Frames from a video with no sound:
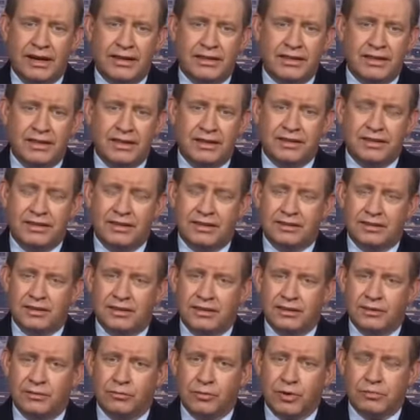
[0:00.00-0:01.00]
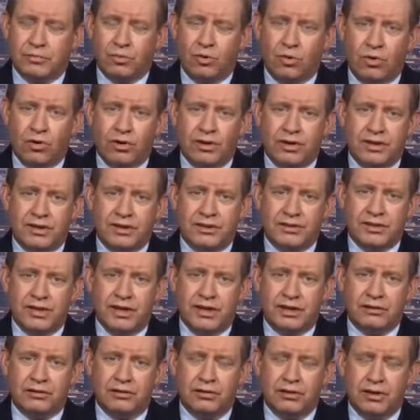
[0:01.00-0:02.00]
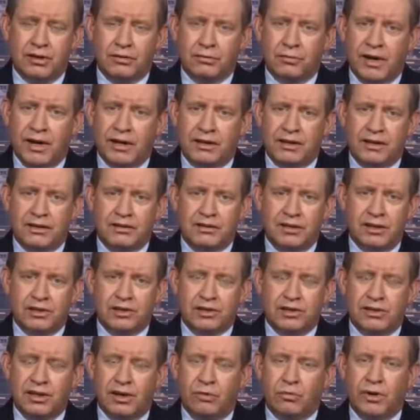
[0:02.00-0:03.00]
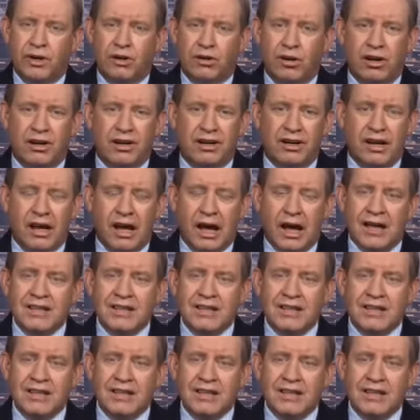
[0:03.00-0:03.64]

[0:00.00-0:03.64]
I think that the report is a clear recognition that we are on an